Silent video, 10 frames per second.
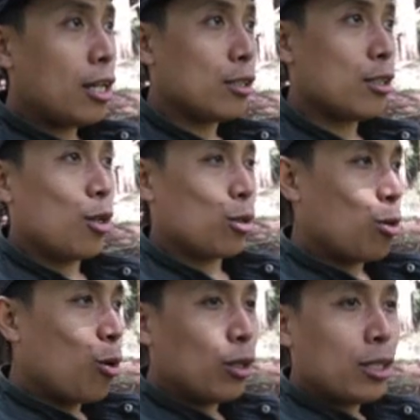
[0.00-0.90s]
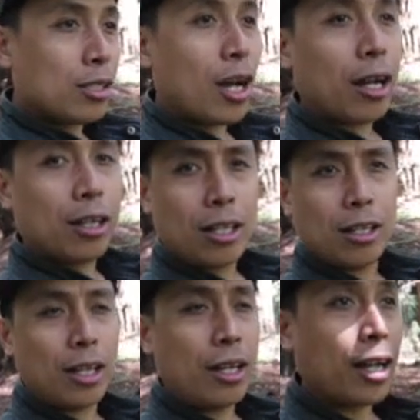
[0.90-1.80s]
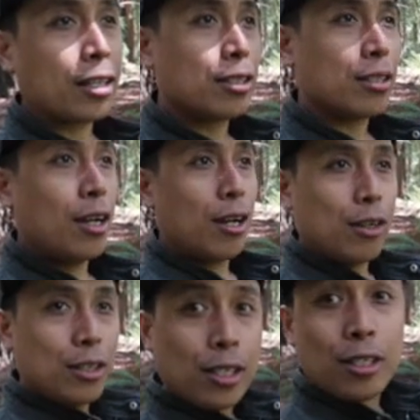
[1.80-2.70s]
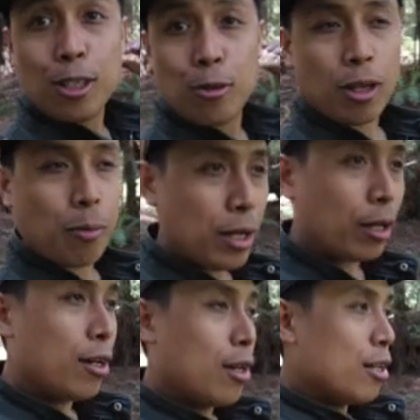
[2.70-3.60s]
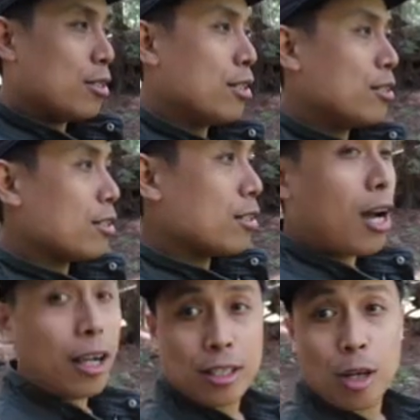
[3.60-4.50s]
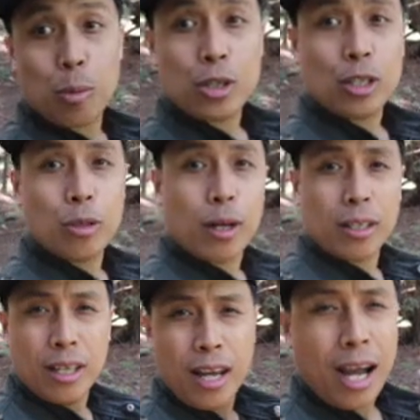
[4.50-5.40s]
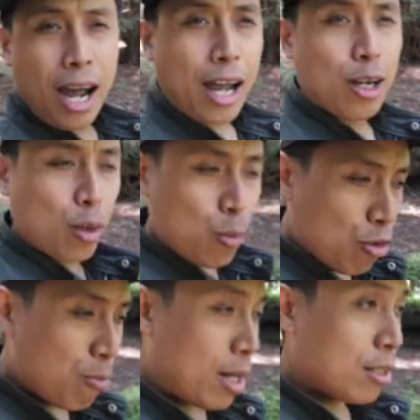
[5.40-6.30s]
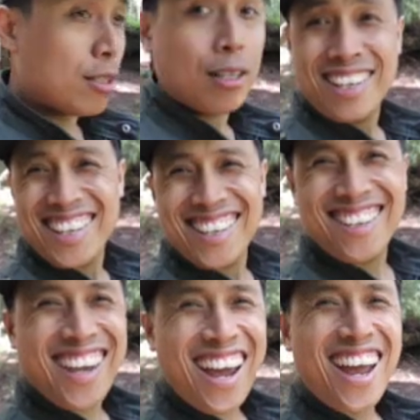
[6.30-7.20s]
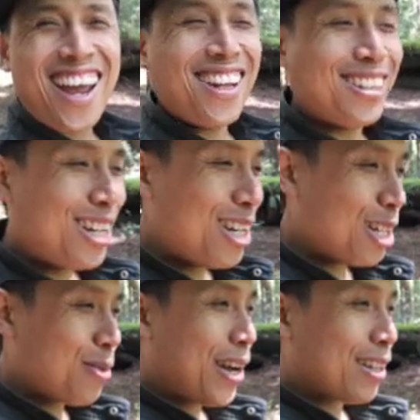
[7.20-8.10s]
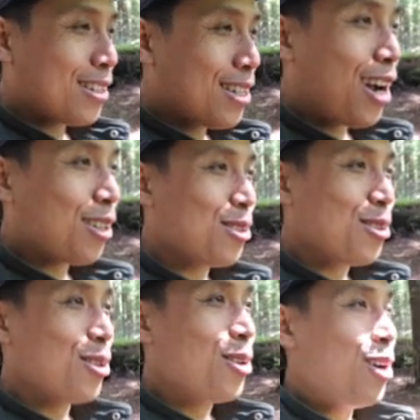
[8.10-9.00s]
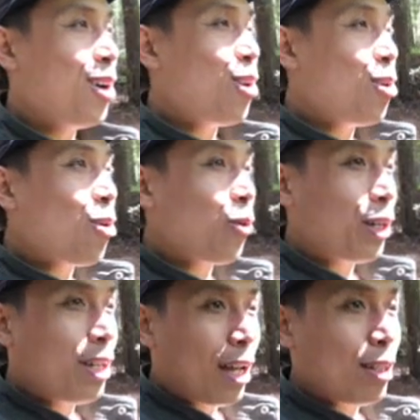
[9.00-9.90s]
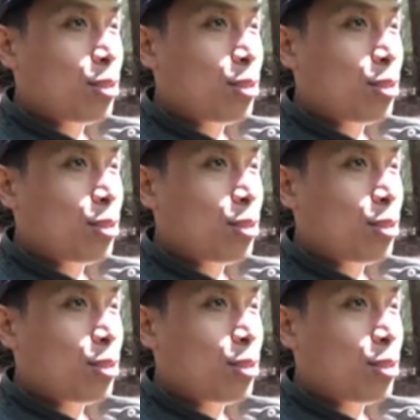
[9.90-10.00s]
is to hold the stock until the next resistance will appear. Since the stock is now pushing toward higher movements, you can't really expect the stock to go lower yet.